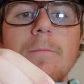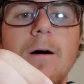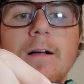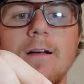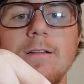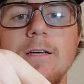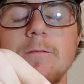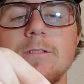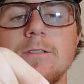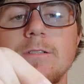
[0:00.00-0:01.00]
pocket
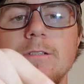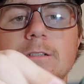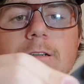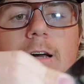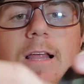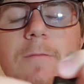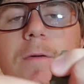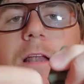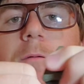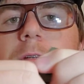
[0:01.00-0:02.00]
clips. I like
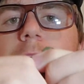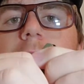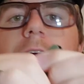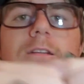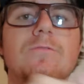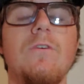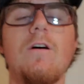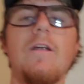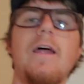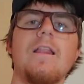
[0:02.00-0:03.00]
being able to carry it as
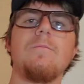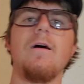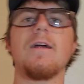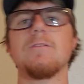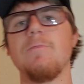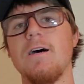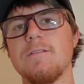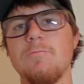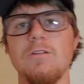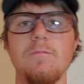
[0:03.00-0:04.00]
far down in the pocket as
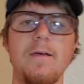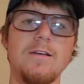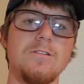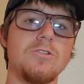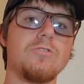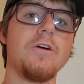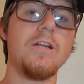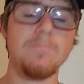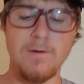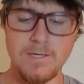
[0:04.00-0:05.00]
possible, to be as discreet
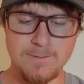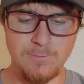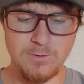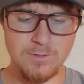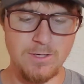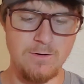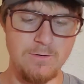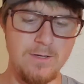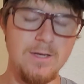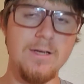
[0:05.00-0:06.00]
as possible.
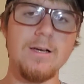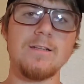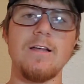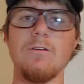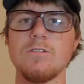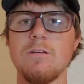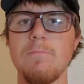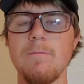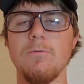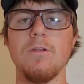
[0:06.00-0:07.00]
I know some
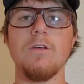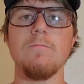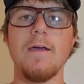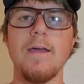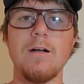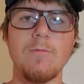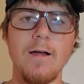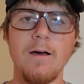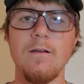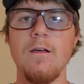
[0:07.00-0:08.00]
people that you may get
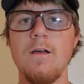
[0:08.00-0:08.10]
around